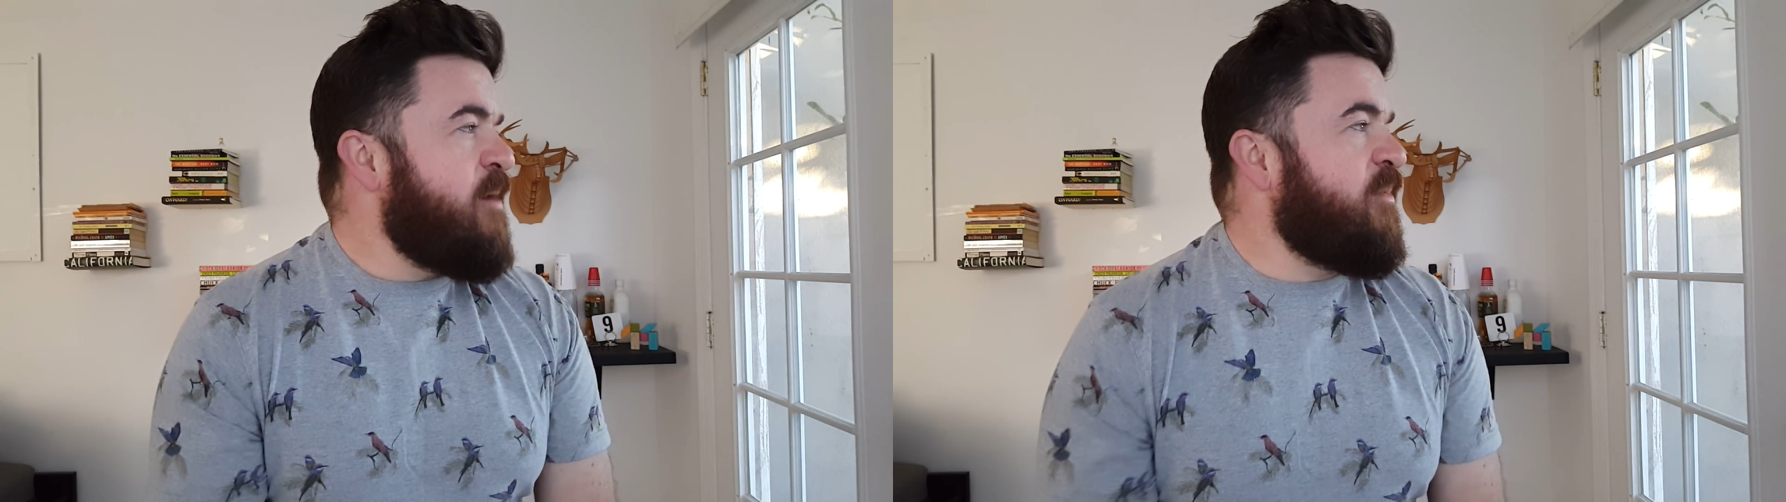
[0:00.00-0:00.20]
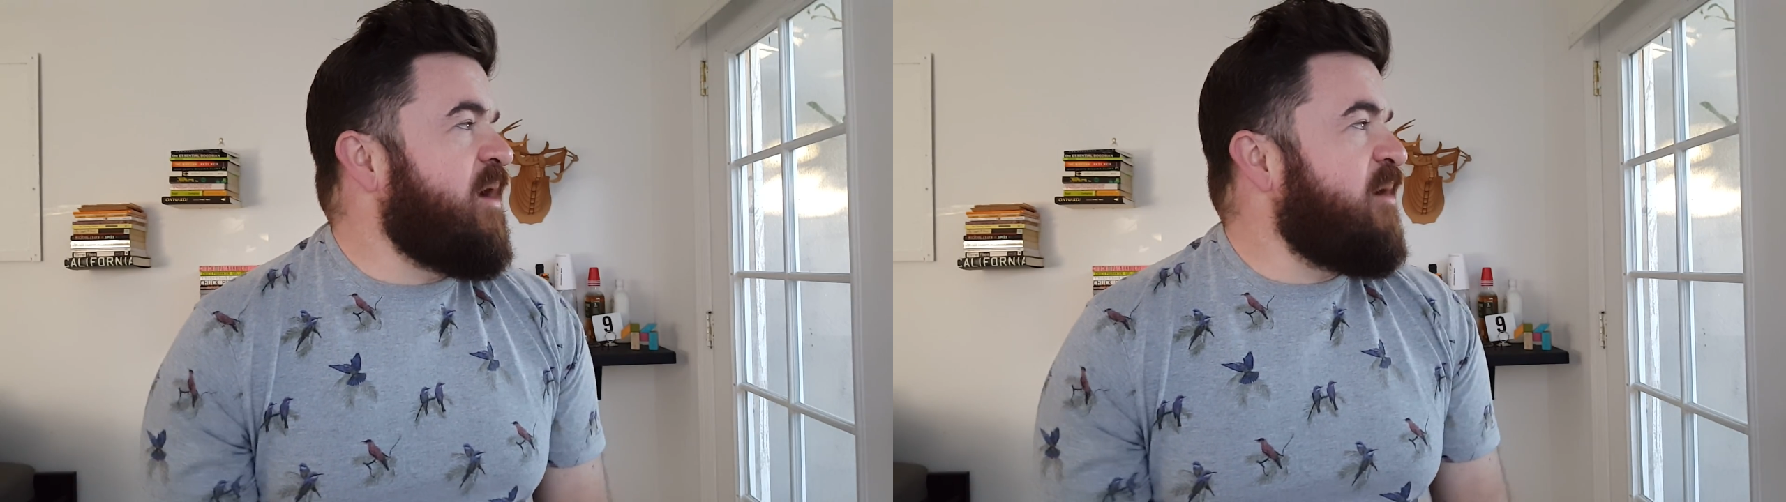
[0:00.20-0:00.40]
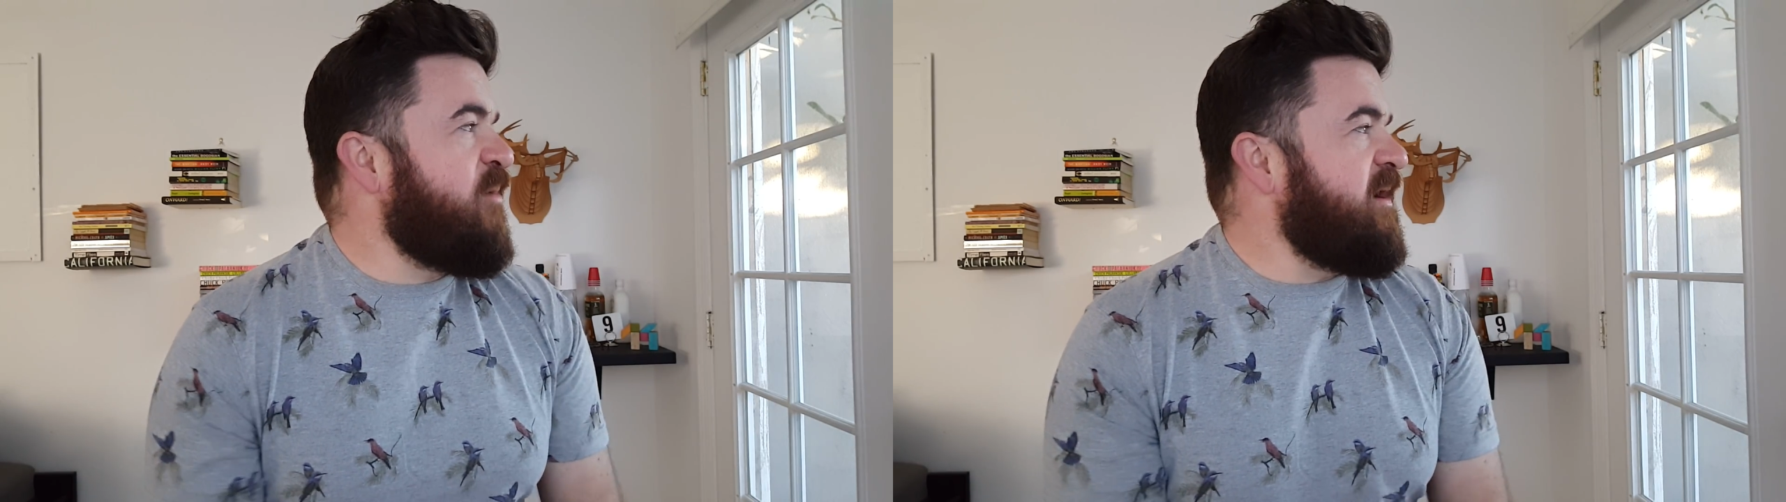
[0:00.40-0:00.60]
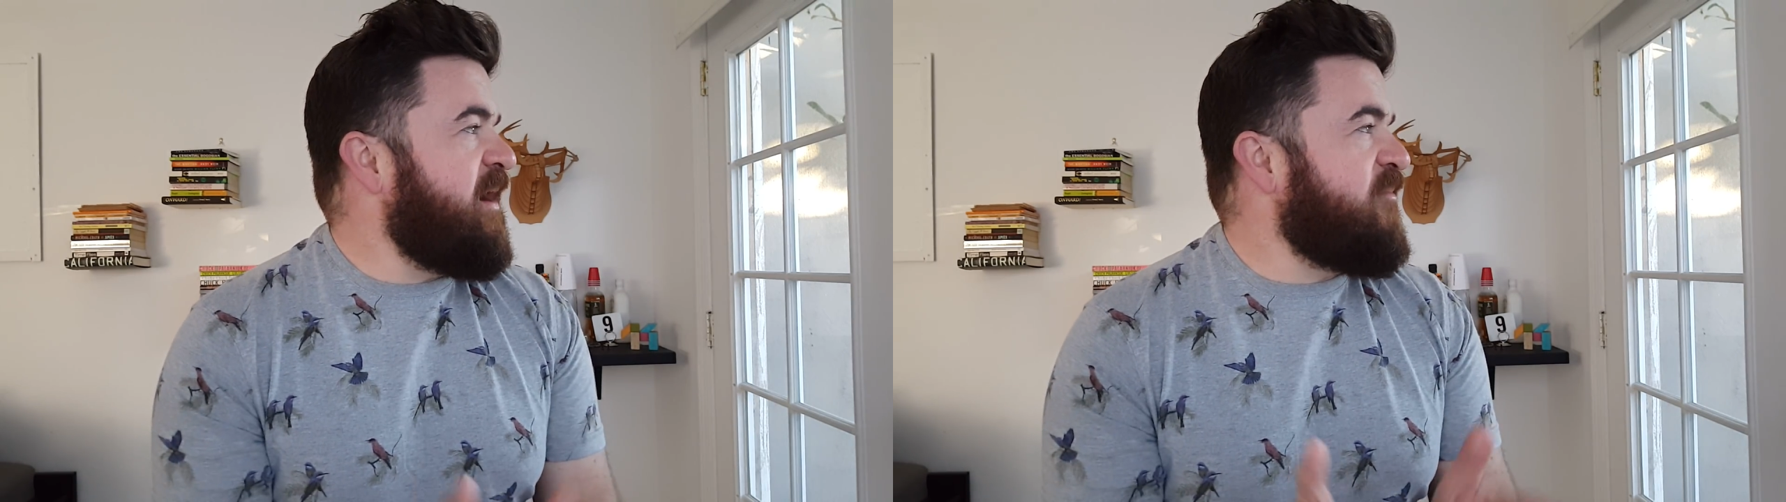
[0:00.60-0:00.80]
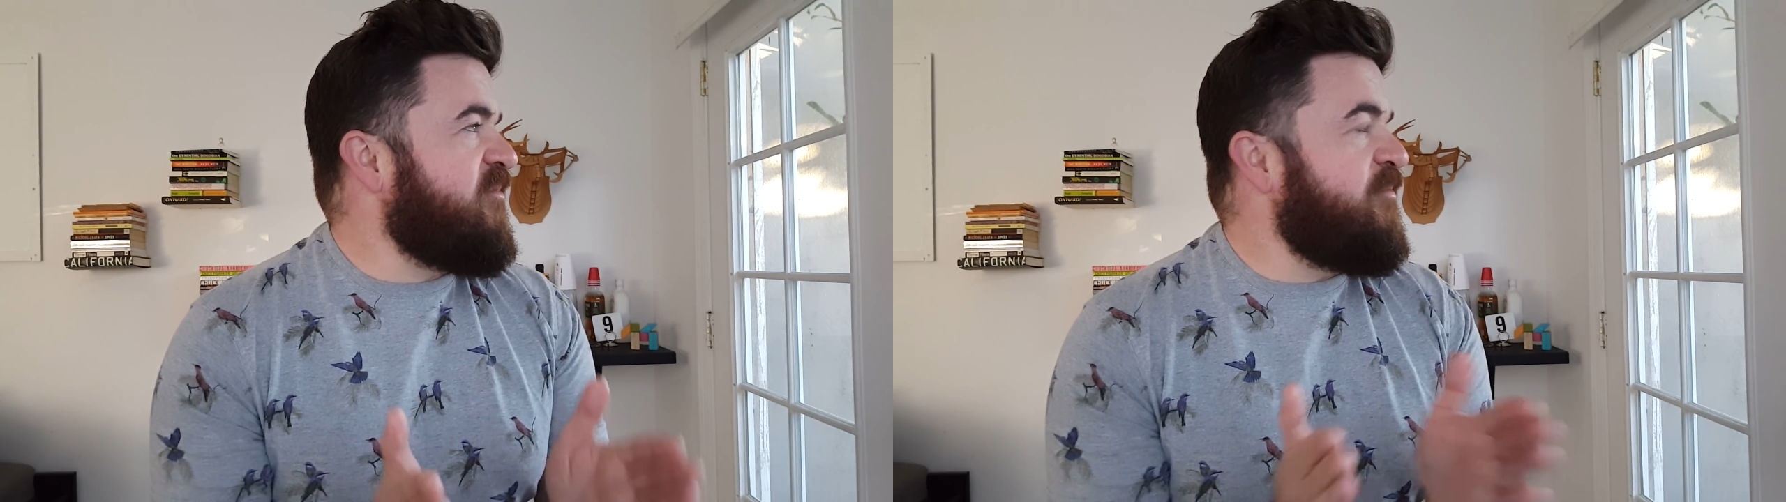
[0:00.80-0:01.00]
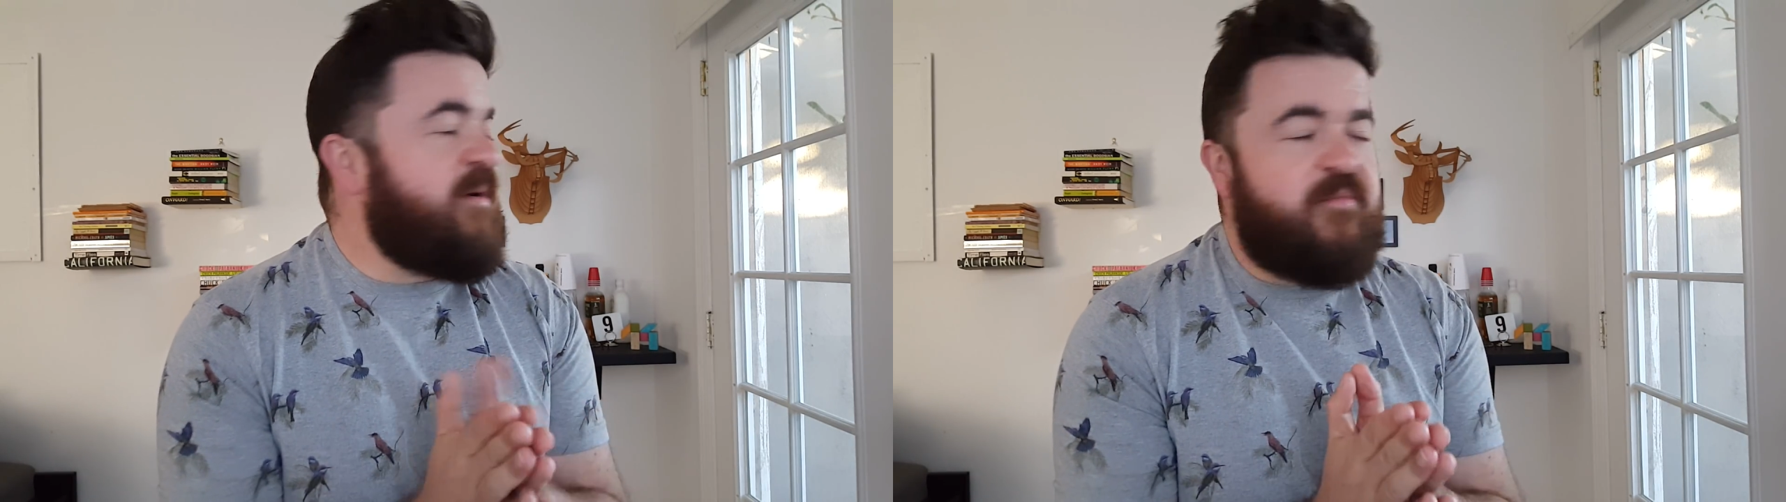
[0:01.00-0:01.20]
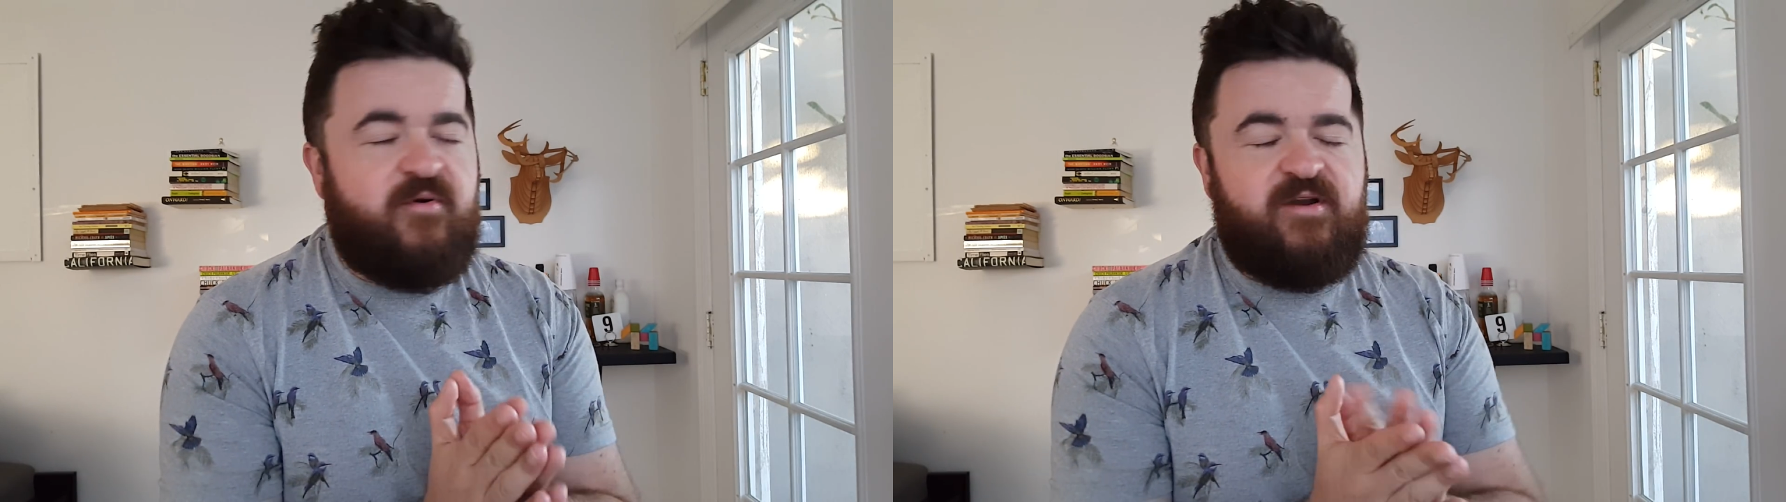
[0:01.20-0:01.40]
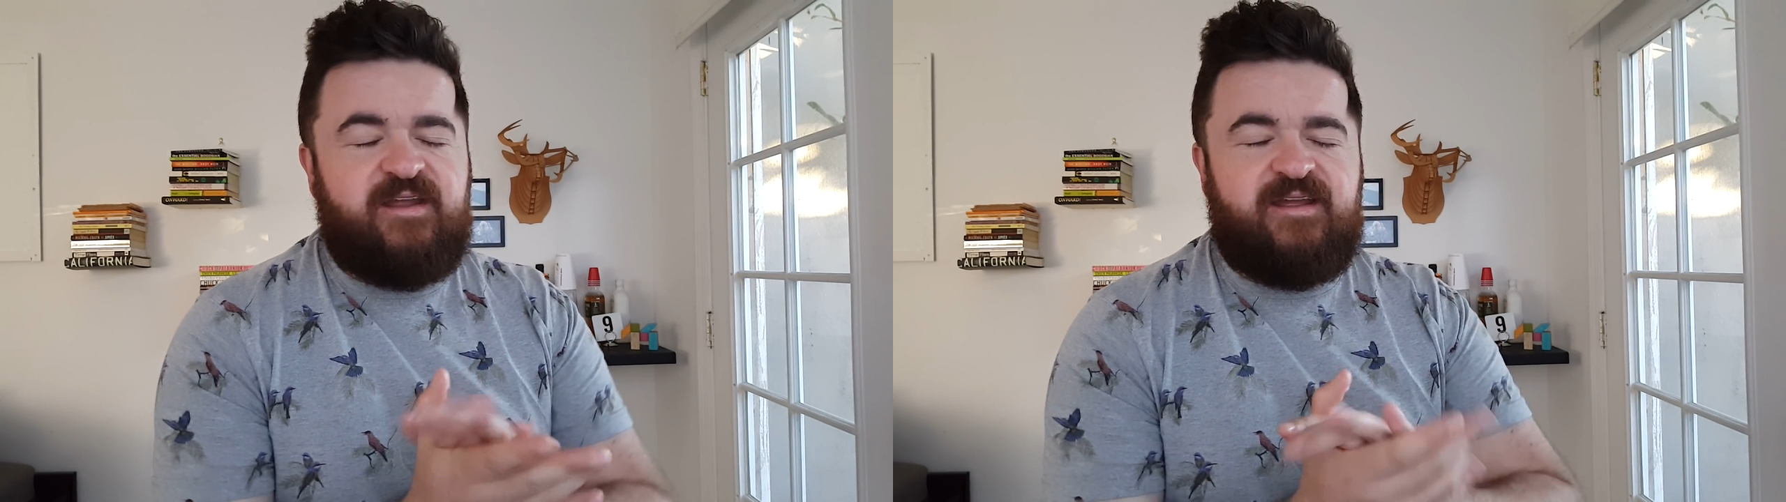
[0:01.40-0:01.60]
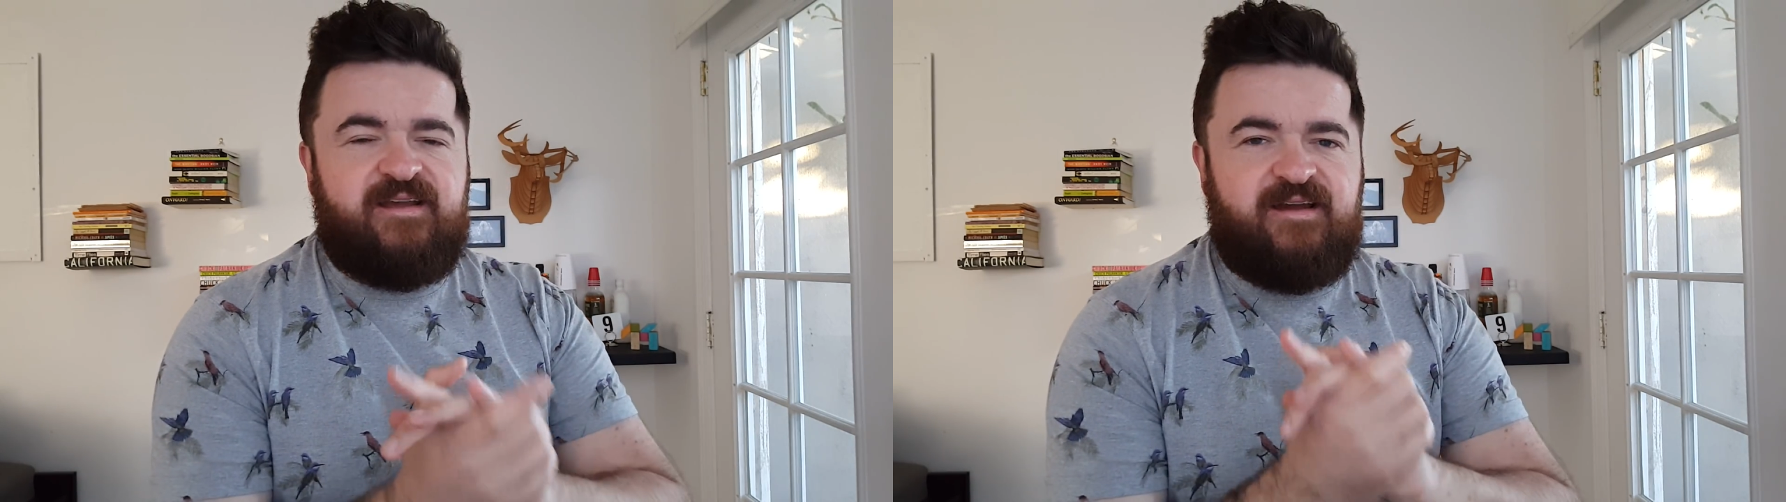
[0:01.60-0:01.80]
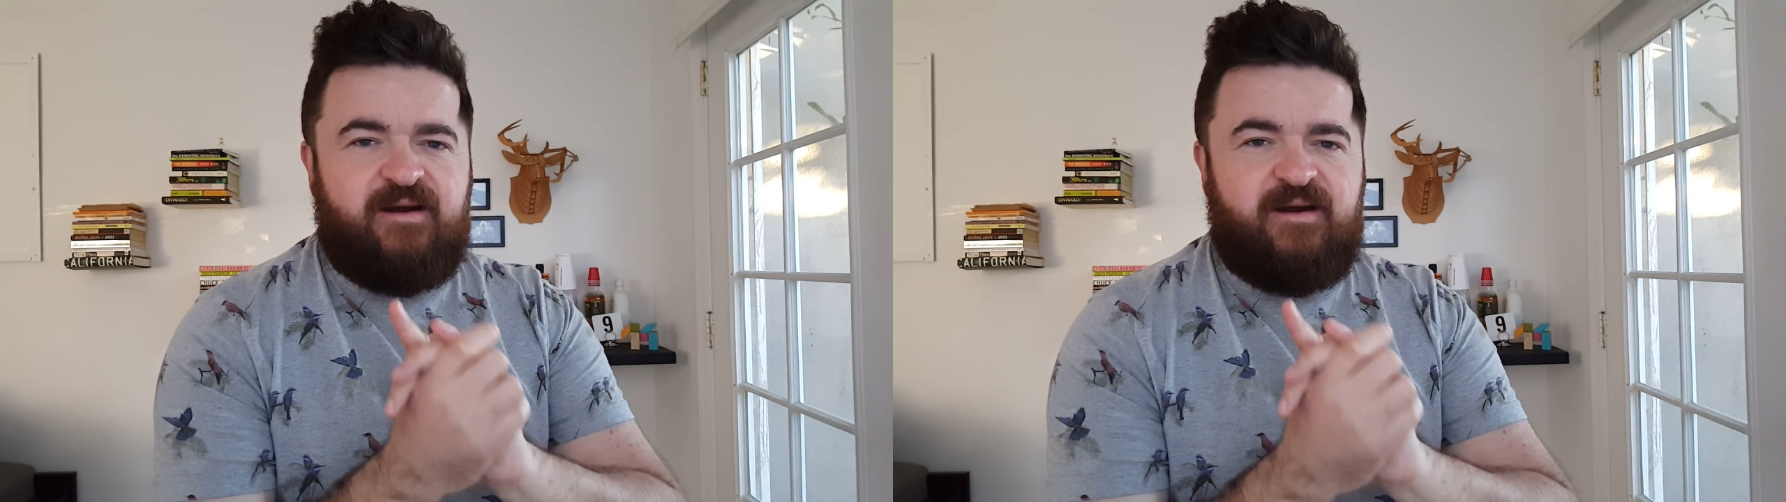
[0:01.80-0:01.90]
What I'm remembering